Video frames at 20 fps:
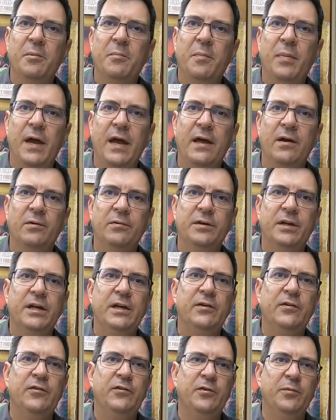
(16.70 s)
panel
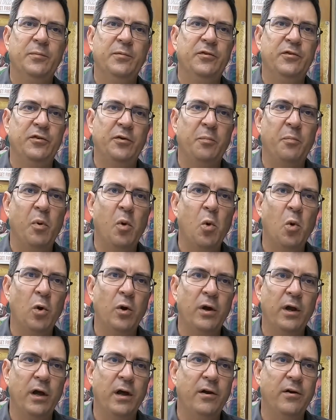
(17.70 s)
needs some
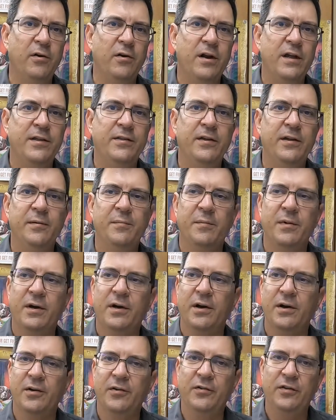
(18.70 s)
support underneath it
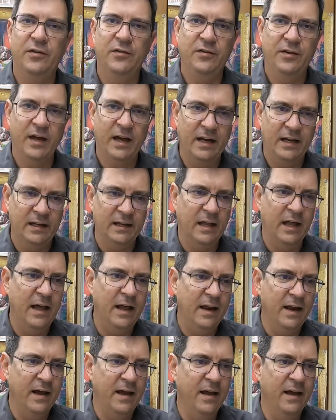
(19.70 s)
because it's got a
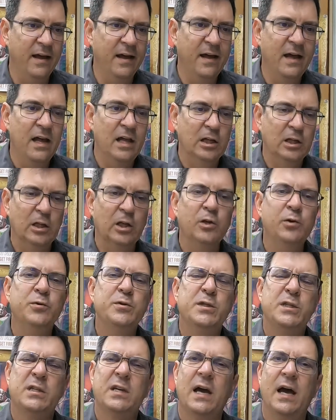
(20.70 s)
lot of
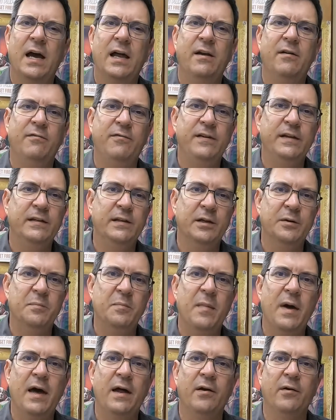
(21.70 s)
loose kind of feeling
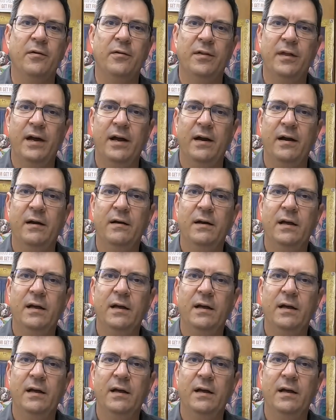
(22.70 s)
metal there.